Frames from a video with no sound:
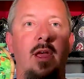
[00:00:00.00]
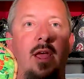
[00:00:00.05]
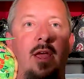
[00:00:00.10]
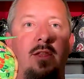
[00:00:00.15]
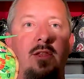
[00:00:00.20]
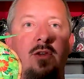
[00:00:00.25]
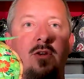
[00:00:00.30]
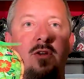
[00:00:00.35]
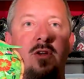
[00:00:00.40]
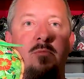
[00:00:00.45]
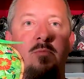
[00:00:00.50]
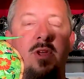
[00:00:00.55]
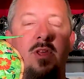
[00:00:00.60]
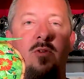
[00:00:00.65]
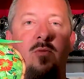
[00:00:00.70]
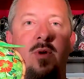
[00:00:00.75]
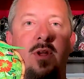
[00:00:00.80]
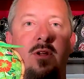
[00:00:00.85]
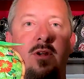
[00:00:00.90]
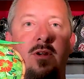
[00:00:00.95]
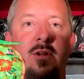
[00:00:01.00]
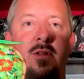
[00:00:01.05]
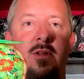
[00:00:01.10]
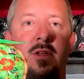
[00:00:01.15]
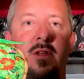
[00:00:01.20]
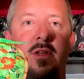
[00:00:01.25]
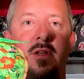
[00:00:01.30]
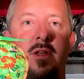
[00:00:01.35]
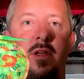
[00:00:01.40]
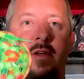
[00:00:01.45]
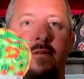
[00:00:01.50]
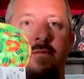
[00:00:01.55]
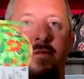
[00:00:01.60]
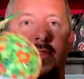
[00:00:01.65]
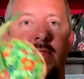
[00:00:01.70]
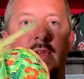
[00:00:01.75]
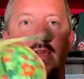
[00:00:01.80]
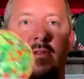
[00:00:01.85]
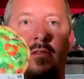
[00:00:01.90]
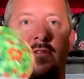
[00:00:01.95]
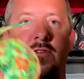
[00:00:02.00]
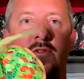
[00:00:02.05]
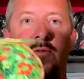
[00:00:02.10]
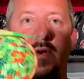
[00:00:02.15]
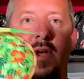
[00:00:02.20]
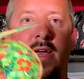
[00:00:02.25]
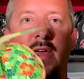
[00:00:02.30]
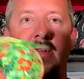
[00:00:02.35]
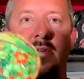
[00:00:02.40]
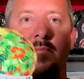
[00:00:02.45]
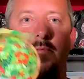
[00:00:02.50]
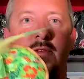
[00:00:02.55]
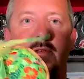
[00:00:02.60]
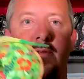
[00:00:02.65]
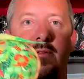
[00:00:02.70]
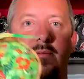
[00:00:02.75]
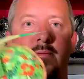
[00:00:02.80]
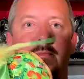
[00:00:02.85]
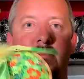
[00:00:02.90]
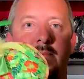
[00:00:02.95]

And you could be the winner of these two items.